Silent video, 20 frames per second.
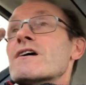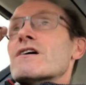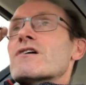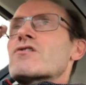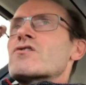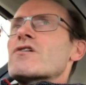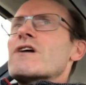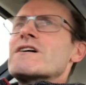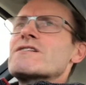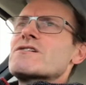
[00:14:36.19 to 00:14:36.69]

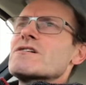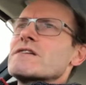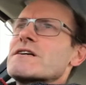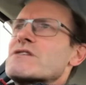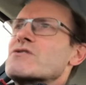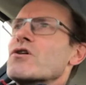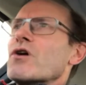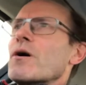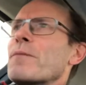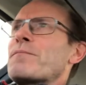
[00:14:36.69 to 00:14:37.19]
gradually
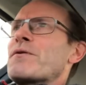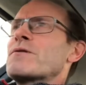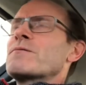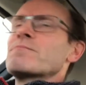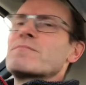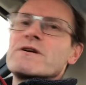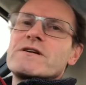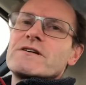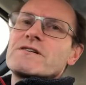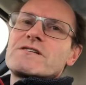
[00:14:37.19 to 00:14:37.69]
dropping,
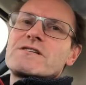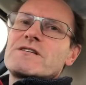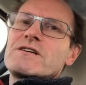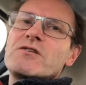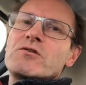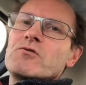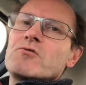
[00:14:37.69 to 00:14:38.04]
but it's still,